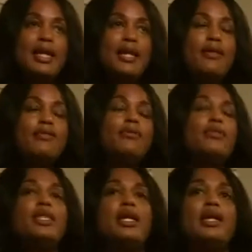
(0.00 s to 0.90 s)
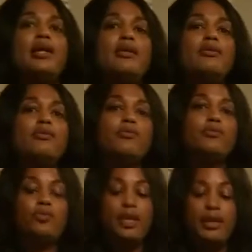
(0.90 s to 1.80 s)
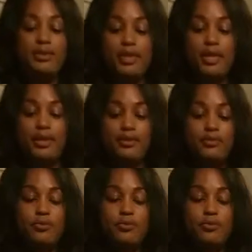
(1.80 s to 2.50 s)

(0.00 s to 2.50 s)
In the in the